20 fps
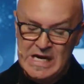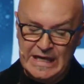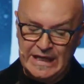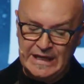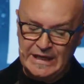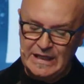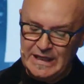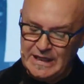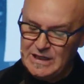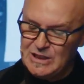
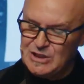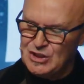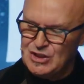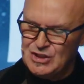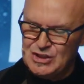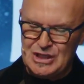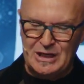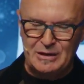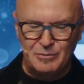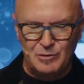And ladies and
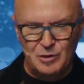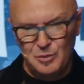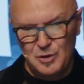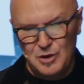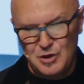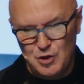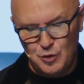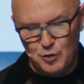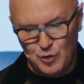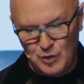gentlemen,
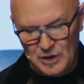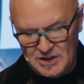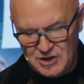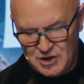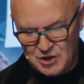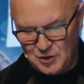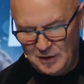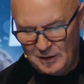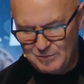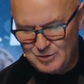when you read
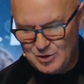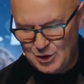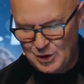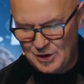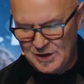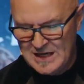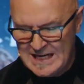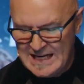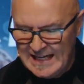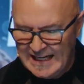Scripture,